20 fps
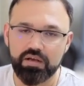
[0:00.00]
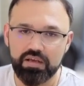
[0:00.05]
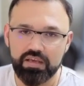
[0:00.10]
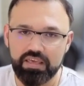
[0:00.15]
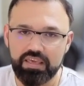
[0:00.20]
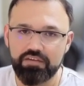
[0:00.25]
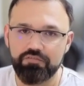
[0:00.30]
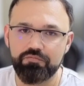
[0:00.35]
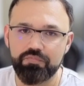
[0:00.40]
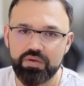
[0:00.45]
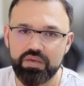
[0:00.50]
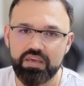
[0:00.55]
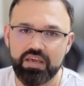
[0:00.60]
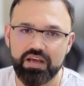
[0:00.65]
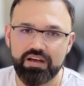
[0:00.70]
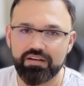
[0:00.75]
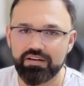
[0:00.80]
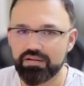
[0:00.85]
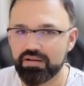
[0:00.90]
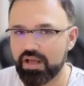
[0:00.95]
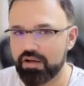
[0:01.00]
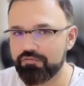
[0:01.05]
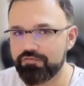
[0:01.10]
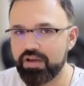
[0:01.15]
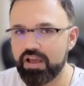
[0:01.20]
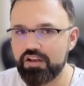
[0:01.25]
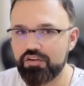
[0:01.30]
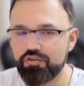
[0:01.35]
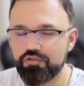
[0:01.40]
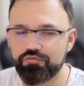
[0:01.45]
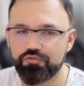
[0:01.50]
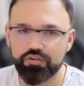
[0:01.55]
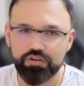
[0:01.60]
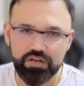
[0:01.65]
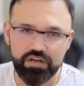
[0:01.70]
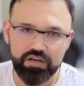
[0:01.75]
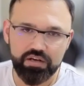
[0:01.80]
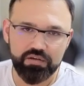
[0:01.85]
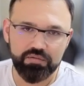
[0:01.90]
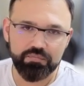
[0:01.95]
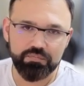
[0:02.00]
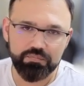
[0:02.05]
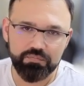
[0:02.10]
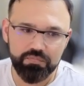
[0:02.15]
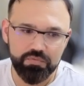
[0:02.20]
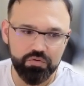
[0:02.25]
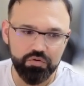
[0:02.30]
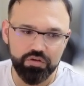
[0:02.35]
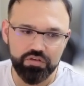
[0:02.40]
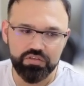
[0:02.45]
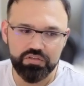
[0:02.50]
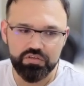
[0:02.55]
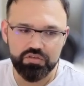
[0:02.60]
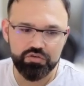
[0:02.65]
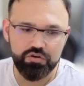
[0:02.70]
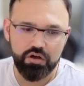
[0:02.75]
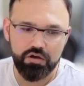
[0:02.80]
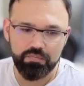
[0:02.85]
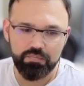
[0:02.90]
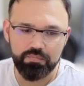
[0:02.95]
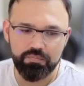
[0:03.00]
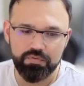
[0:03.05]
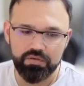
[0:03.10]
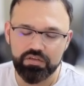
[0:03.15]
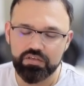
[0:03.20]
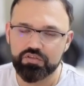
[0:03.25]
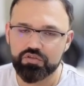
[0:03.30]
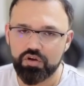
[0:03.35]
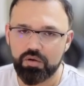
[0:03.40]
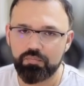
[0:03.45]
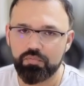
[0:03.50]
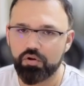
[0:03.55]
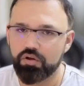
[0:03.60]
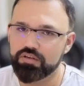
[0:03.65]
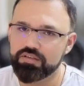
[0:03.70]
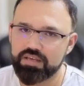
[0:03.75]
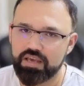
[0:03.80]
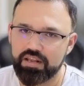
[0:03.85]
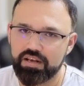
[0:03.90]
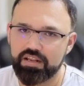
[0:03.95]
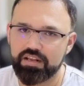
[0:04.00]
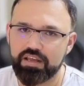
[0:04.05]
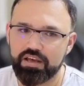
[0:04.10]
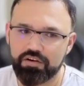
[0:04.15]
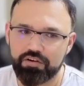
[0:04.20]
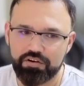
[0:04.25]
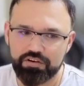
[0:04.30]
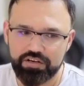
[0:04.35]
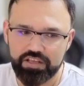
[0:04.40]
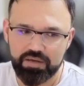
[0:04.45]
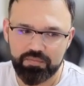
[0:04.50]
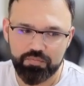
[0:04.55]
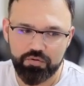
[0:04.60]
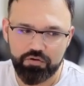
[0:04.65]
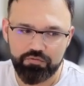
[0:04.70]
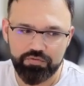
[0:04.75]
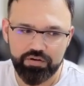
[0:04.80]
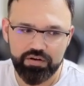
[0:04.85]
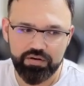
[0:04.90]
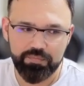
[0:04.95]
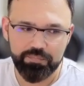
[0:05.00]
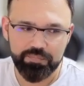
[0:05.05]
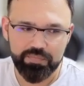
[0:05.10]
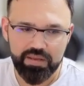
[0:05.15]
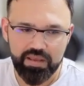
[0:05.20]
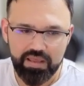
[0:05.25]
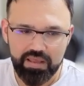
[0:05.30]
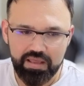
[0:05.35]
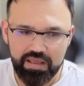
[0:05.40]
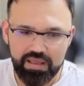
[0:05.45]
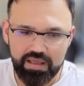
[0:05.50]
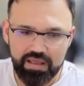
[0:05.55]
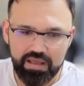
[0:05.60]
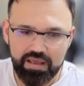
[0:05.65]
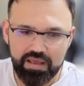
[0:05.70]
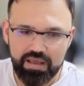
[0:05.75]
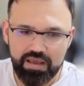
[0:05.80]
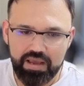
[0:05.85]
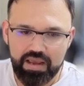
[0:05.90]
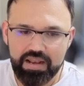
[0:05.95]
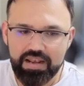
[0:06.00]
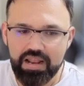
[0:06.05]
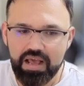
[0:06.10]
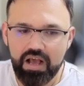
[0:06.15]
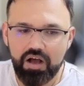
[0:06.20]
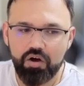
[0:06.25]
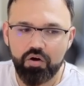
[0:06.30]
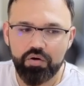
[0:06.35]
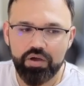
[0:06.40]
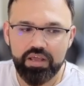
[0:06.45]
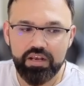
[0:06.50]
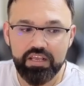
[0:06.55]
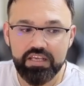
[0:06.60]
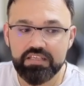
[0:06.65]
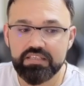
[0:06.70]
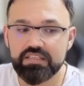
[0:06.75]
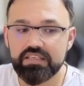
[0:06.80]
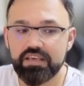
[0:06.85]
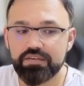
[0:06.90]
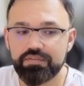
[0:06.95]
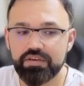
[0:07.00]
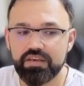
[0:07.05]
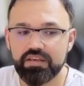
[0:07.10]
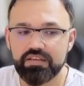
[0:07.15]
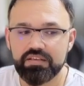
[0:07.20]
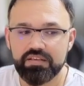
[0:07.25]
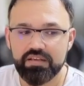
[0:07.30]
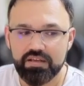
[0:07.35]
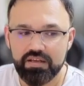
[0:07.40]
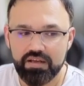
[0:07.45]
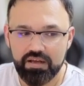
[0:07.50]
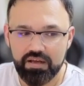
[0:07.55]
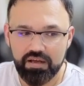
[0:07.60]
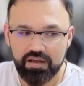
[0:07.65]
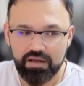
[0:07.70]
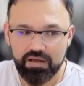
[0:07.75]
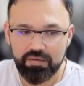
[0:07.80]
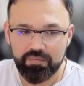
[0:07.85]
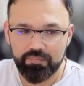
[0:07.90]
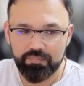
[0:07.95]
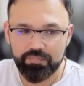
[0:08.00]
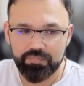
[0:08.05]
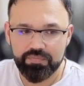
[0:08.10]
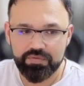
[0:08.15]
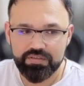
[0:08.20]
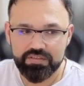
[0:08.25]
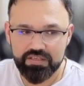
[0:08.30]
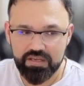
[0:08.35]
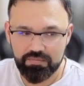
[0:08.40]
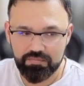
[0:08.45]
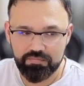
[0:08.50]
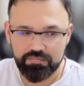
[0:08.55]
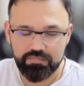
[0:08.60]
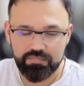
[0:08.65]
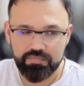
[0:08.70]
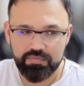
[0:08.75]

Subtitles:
give me a value for a good stop loss and or take profit. And now it is giving some